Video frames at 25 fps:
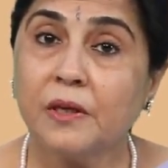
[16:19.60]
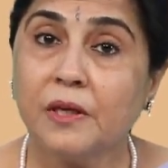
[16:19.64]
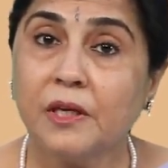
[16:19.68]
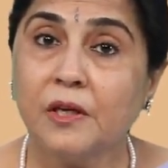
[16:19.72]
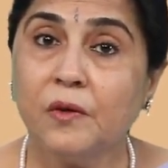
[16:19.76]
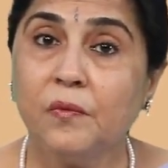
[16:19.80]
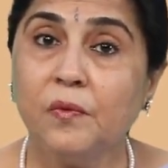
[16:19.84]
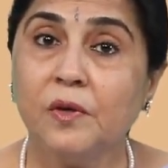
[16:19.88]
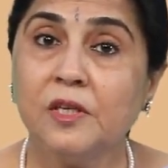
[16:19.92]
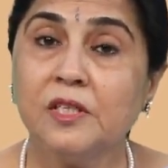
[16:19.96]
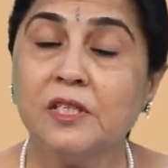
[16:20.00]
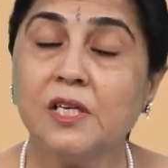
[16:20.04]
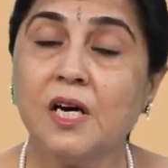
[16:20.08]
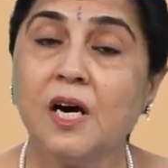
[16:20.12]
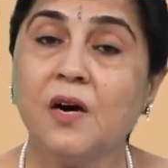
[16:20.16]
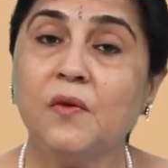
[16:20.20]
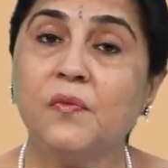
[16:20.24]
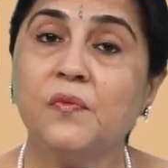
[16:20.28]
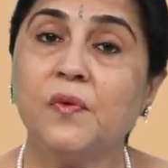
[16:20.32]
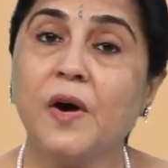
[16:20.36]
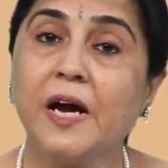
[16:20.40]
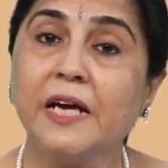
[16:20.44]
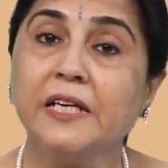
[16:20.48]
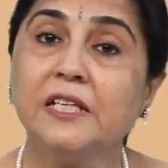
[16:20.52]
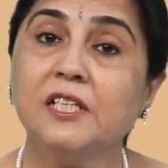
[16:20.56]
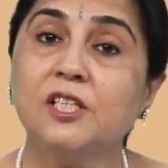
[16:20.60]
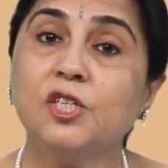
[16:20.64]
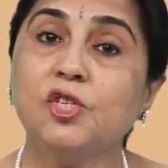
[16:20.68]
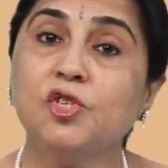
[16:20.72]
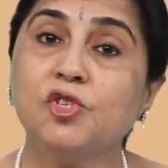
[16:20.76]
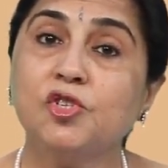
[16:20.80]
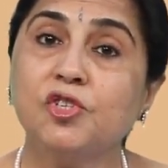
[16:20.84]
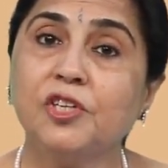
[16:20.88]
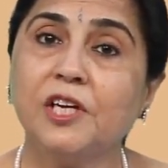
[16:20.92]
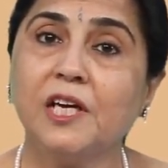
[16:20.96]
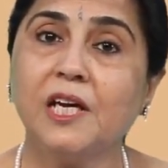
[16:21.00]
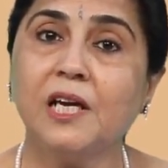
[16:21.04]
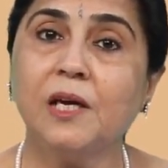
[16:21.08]
give it a final
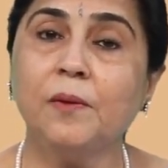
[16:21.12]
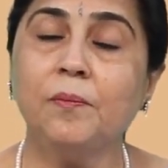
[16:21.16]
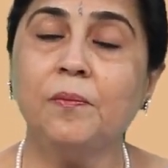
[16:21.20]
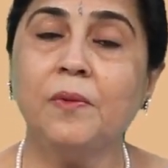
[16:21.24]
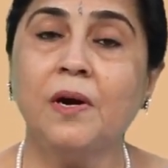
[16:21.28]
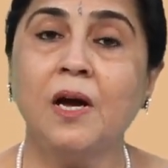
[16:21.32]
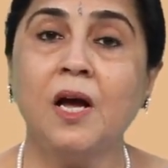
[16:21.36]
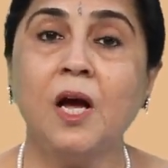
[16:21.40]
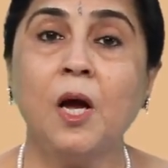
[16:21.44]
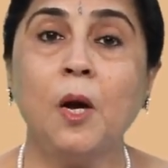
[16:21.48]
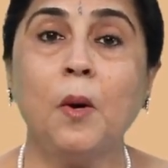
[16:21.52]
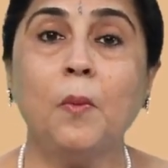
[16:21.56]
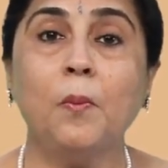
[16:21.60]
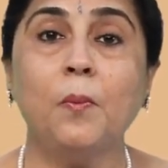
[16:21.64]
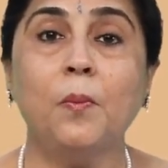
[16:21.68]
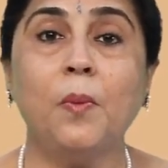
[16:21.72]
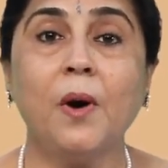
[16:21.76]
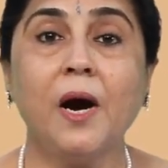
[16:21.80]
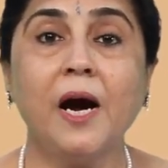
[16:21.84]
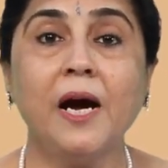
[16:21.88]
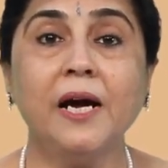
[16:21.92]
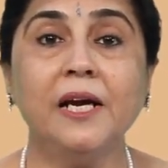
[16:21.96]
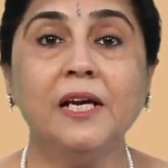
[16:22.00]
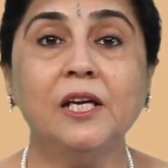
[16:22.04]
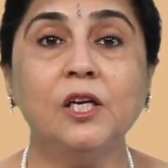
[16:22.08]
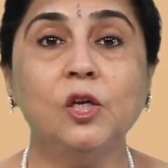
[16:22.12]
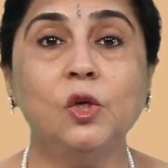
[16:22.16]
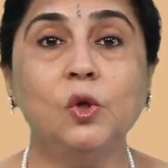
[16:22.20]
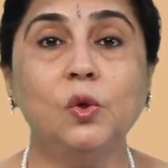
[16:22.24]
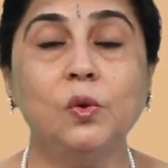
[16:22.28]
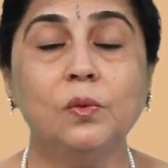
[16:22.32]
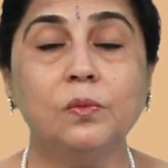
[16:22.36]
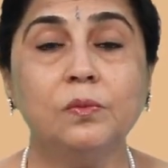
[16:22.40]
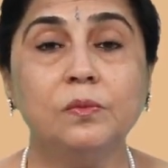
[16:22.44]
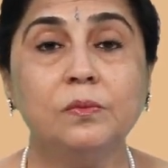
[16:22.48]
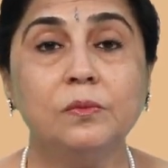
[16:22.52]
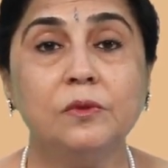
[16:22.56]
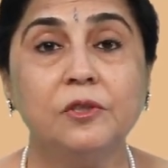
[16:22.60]
shape
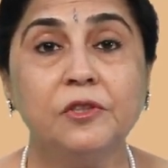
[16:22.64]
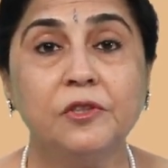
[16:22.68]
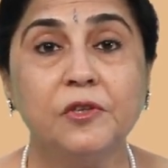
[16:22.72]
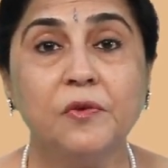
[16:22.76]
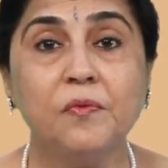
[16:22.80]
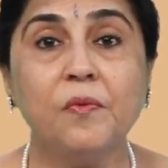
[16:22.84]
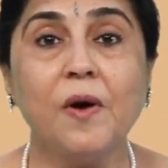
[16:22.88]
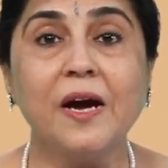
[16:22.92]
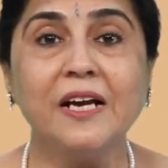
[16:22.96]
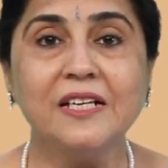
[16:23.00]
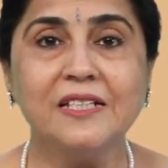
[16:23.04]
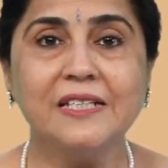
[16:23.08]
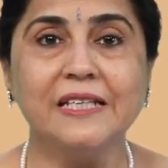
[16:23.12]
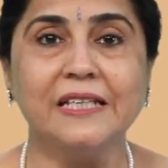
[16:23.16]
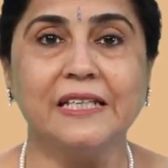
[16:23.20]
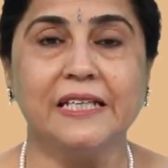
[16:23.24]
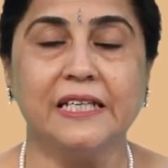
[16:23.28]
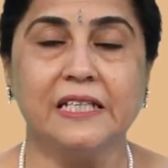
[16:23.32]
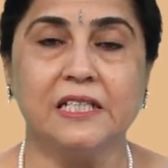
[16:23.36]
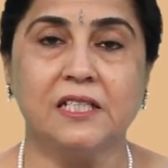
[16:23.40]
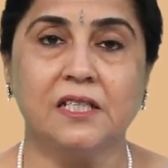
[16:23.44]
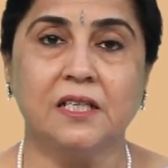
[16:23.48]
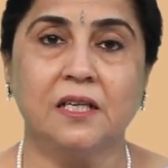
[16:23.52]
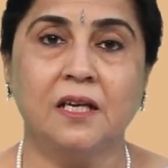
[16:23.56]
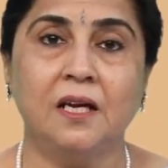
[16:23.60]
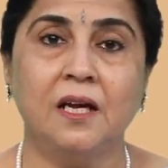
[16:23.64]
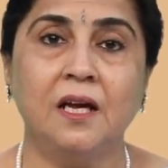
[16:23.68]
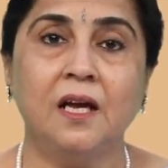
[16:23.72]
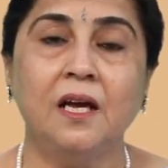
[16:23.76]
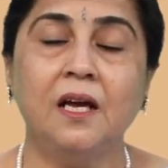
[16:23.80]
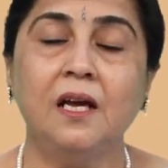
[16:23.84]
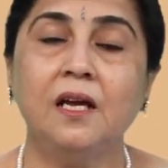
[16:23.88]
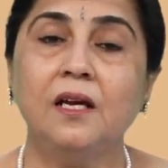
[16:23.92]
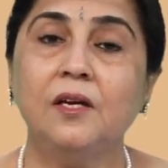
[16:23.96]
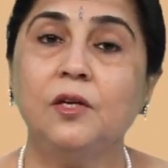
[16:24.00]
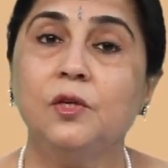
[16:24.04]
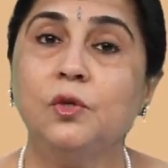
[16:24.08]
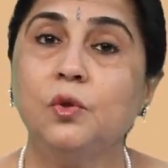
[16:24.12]
by revising it.
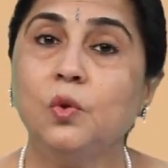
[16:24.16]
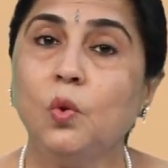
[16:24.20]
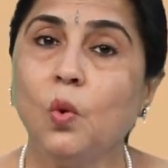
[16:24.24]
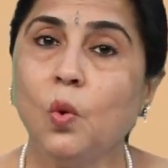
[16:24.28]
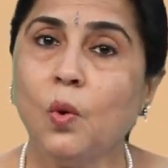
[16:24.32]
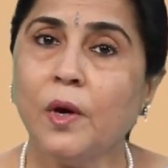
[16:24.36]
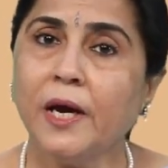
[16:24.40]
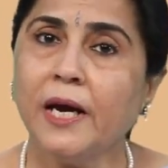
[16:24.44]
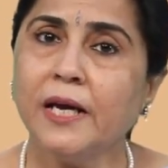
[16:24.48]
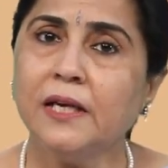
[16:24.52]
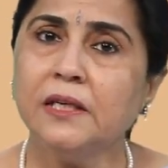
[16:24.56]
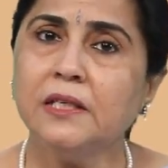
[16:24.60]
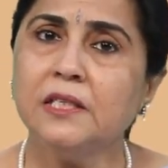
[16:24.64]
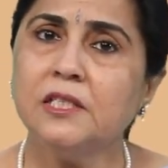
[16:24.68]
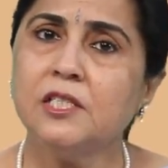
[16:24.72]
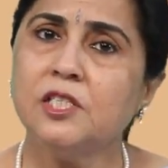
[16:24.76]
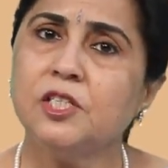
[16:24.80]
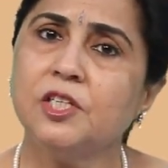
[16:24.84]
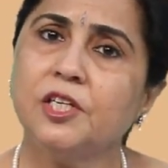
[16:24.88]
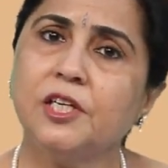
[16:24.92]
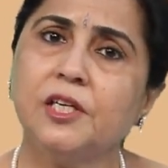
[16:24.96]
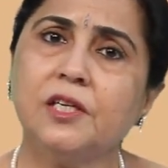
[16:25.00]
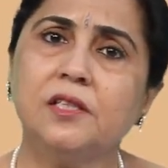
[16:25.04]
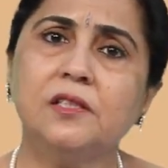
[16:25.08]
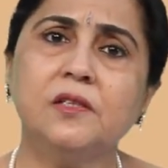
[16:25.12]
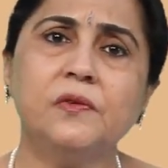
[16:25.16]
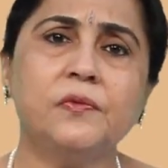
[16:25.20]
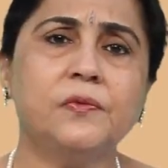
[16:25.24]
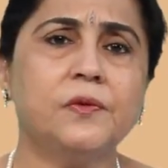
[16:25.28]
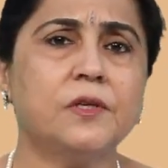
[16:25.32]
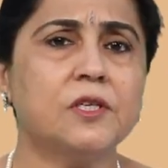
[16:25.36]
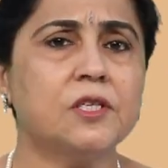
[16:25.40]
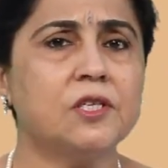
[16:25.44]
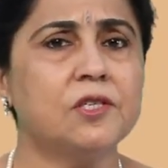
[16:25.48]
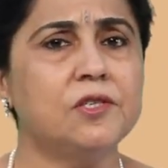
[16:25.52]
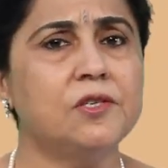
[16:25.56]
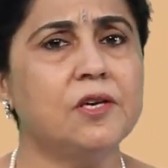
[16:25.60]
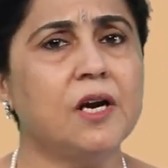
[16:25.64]
You can share the
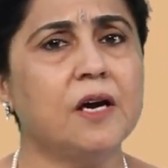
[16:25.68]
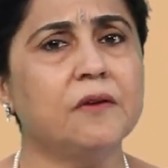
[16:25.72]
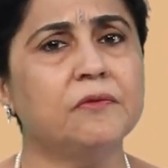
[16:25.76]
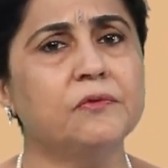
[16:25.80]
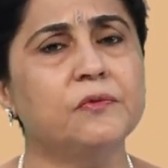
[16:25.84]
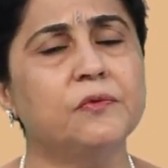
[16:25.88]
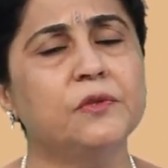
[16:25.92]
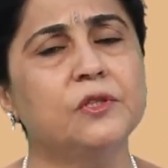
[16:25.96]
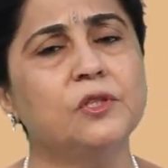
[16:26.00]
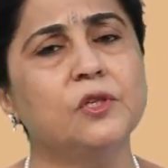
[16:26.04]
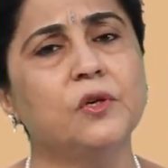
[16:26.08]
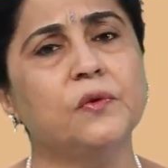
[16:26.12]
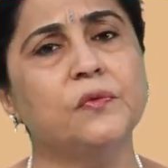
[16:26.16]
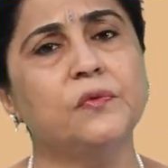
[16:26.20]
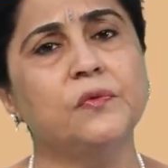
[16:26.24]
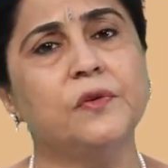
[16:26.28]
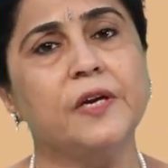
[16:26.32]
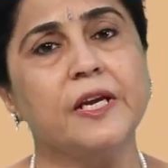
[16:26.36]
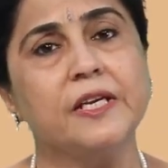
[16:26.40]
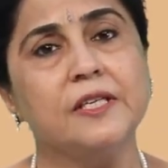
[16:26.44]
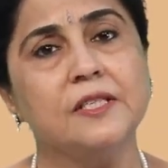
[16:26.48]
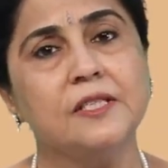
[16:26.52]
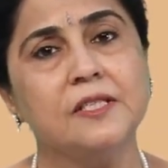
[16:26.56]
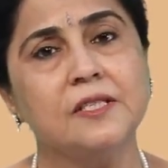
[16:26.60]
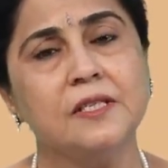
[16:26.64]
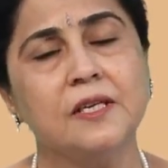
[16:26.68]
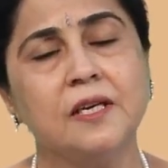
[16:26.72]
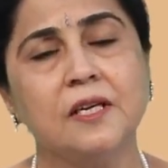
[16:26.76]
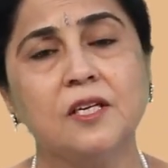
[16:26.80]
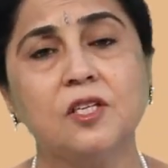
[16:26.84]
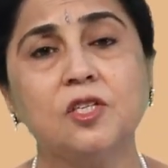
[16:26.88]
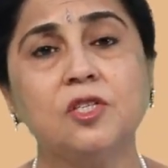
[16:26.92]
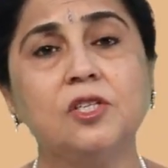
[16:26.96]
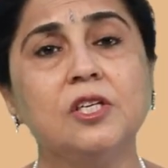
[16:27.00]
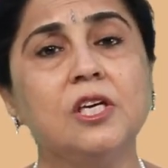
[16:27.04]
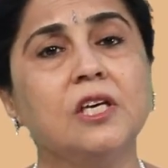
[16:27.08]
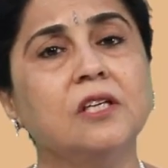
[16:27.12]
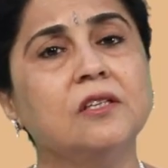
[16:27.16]
first draft with your friends,
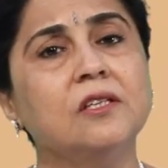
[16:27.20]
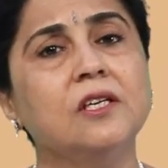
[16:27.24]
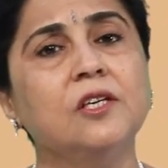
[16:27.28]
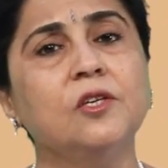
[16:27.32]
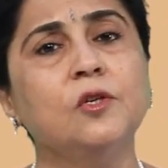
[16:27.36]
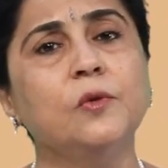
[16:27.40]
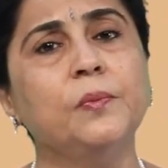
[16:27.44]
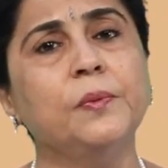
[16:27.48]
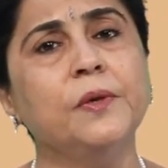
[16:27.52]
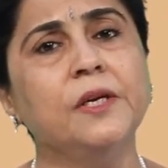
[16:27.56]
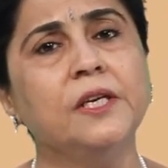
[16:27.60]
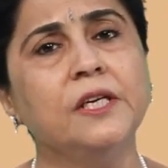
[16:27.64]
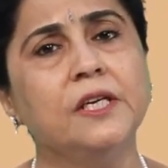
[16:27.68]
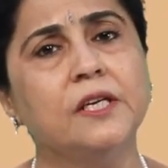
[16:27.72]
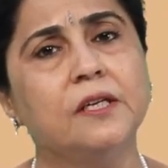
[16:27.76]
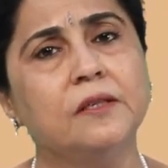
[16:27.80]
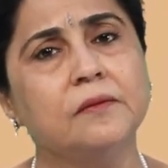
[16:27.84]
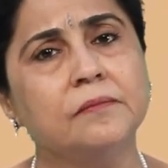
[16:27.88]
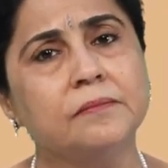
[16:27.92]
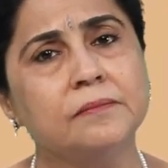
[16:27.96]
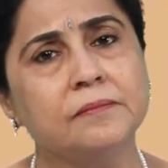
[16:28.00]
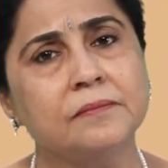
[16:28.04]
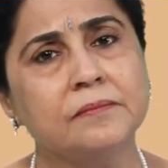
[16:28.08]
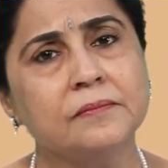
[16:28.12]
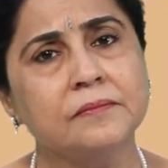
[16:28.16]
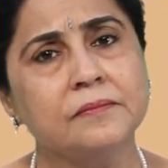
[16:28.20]
seek their opinion.